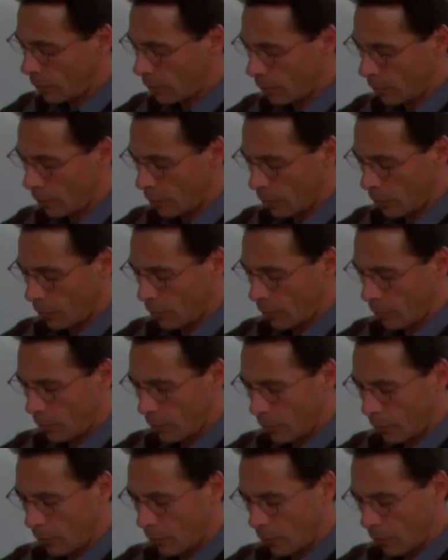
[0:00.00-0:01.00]

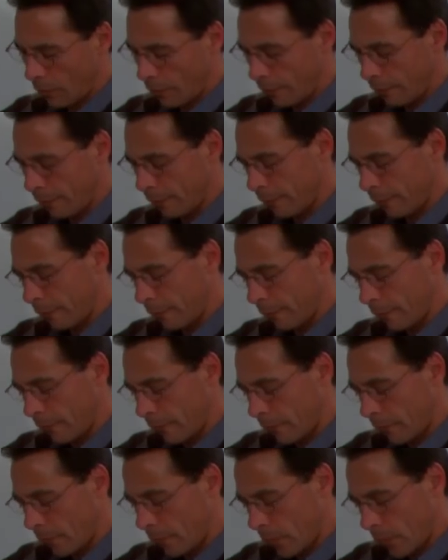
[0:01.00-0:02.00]

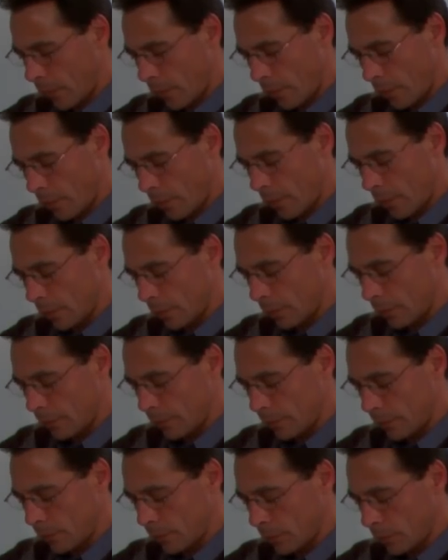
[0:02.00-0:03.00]

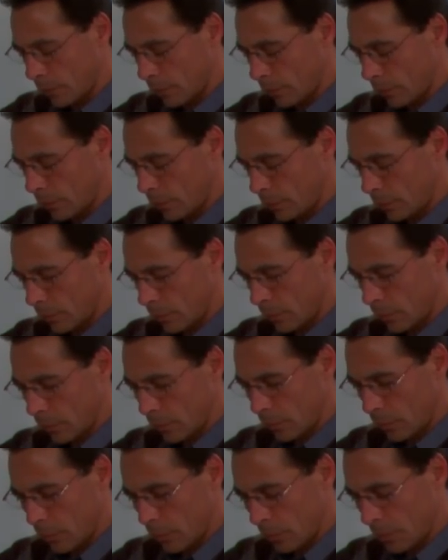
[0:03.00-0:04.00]

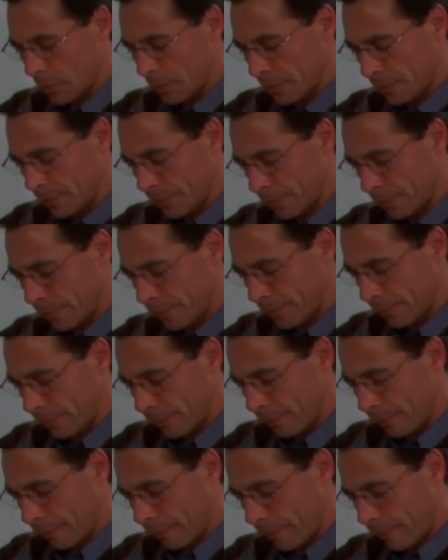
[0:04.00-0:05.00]

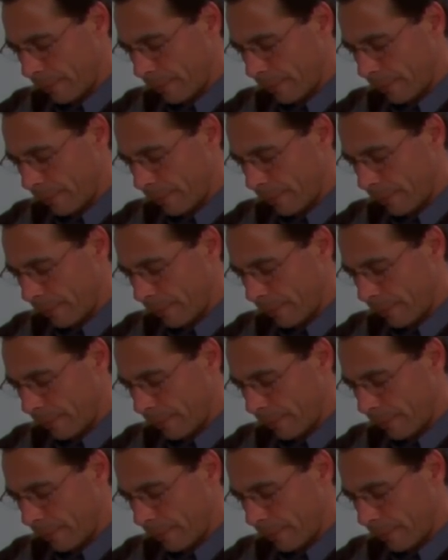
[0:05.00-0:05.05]
[no speech]